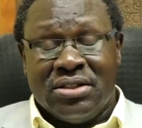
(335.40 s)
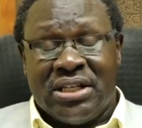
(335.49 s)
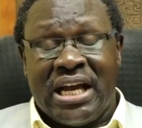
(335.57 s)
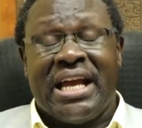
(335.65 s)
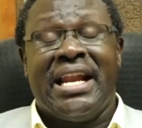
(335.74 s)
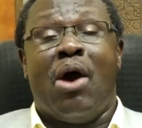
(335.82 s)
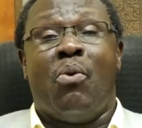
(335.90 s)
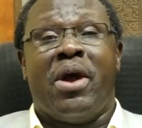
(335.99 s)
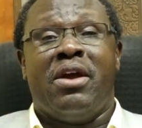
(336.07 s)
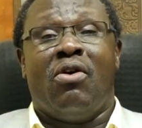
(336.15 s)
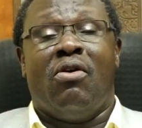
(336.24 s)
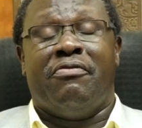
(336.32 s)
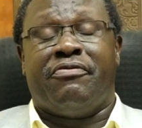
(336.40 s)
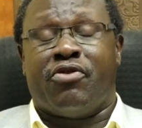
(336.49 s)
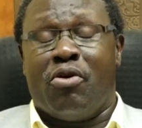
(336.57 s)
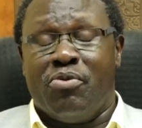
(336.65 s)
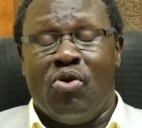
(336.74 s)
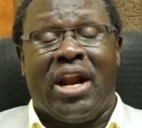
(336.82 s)
taken away
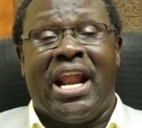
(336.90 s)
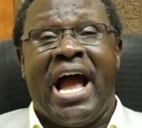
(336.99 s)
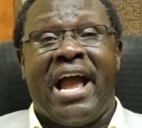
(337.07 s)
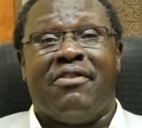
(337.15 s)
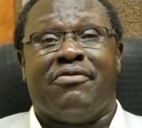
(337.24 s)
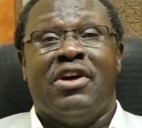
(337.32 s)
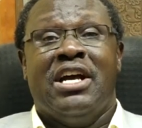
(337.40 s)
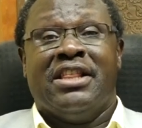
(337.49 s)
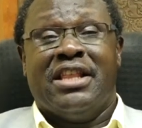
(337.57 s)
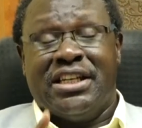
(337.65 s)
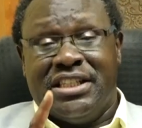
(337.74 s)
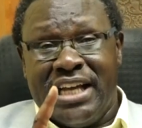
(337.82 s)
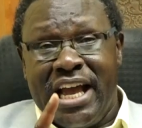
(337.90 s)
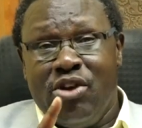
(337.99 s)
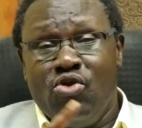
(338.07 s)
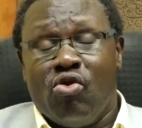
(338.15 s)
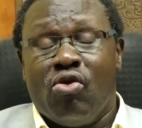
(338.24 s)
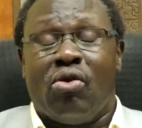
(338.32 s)
from your life the day
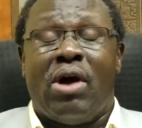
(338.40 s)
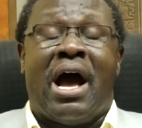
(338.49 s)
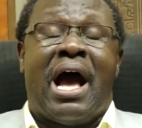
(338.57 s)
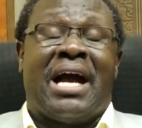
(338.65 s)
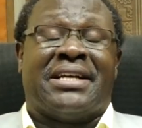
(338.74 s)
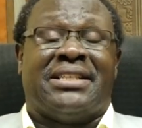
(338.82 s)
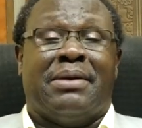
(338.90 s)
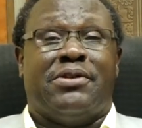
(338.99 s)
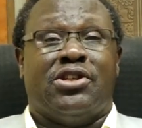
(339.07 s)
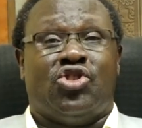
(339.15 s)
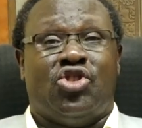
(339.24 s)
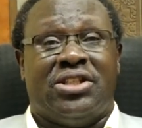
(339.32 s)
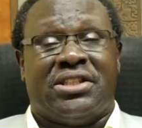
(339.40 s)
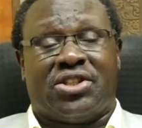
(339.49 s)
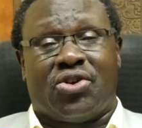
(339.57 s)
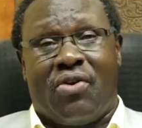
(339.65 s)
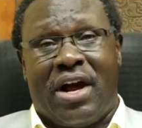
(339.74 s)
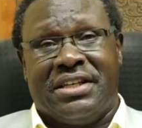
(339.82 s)
you accepted
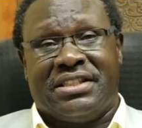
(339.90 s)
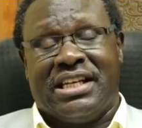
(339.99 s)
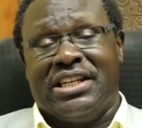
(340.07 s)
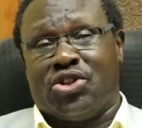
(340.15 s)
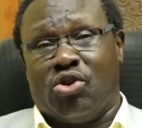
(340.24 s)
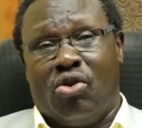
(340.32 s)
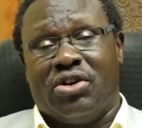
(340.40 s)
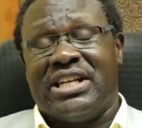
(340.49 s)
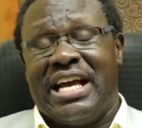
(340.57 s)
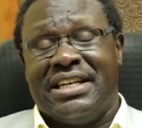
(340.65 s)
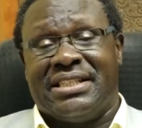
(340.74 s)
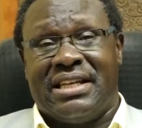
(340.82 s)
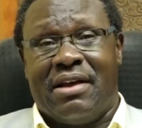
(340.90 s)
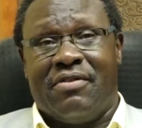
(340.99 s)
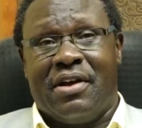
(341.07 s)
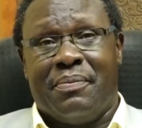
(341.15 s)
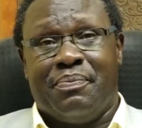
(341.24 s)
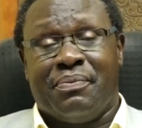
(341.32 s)
Jesus Christ as Lord and
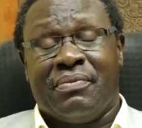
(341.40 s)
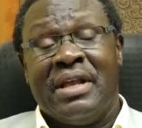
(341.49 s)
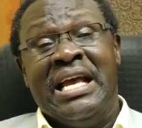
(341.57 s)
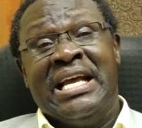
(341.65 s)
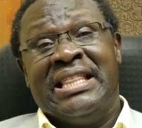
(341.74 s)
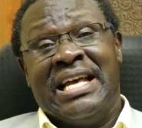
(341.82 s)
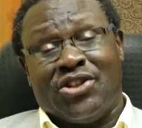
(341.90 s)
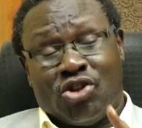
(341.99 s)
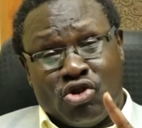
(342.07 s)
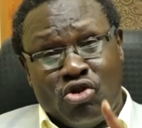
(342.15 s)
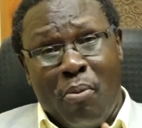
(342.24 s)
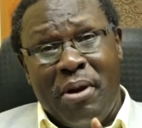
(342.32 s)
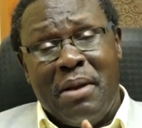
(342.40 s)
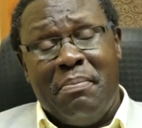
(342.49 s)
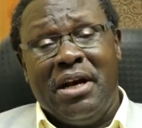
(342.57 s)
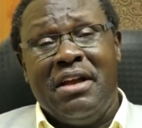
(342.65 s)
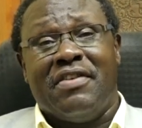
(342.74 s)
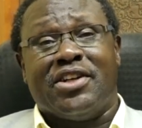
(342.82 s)
Savior. There are so many
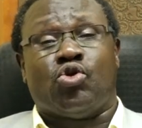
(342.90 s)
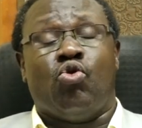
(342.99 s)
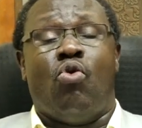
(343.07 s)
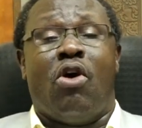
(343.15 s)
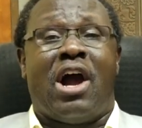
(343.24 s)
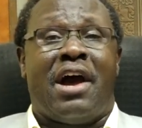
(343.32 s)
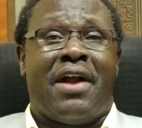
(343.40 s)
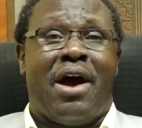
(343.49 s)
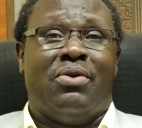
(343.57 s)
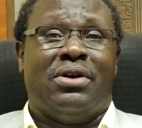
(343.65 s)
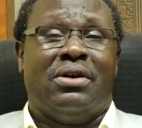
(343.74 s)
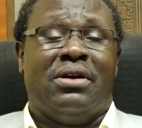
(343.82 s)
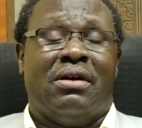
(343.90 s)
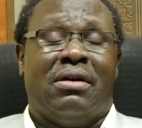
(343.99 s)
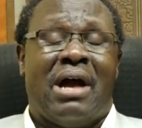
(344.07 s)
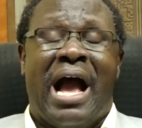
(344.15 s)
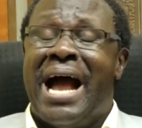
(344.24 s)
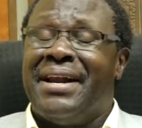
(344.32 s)
believers who walk around
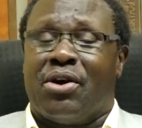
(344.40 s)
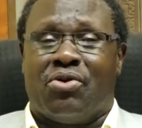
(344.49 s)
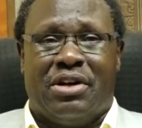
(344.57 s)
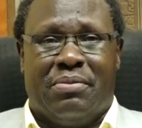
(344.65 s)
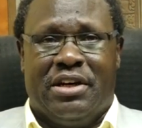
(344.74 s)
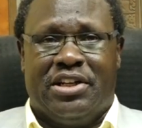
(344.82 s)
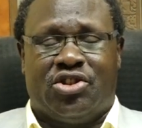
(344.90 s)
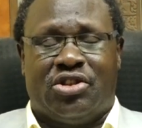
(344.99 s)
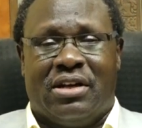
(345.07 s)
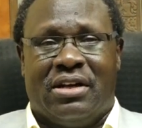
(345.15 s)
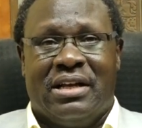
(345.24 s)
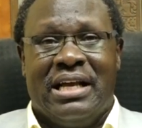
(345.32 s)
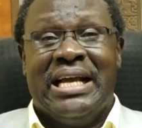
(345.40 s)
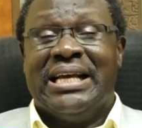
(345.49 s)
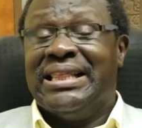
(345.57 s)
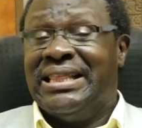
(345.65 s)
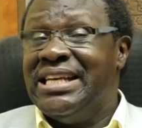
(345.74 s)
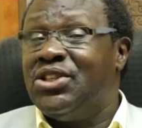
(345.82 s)
under condemnation.
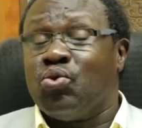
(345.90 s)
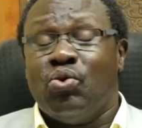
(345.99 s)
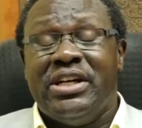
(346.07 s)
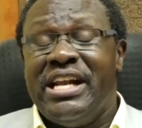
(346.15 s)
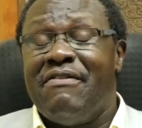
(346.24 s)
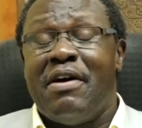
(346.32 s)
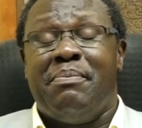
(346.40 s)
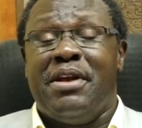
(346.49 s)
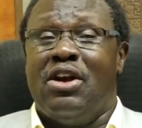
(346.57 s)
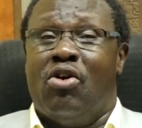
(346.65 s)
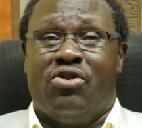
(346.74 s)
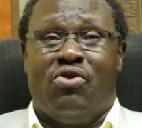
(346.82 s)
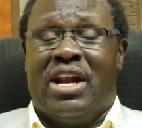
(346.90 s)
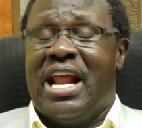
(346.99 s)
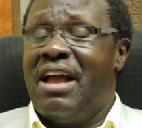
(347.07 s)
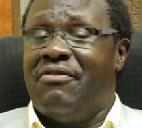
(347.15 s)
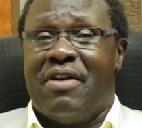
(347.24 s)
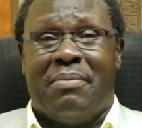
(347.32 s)
This will never be on your
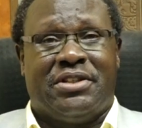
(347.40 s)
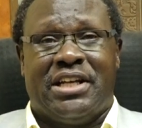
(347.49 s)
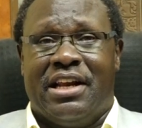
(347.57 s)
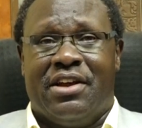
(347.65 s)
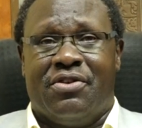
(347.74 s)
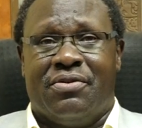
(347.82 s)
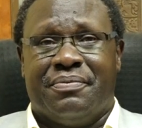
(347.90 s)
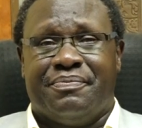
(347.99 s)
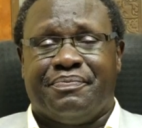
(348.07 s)
life, I'm telling you.